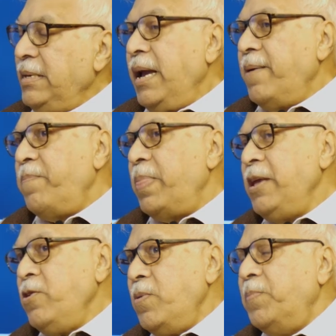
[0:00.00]
Yeah,
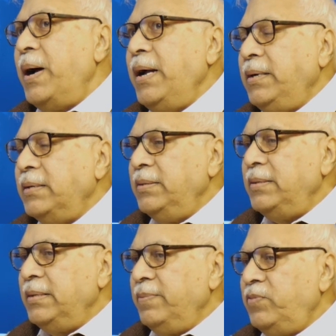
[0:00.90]
my
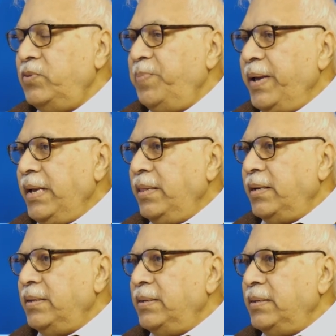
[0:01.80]
concern would be
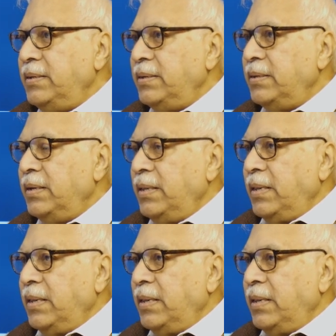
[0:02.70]
that the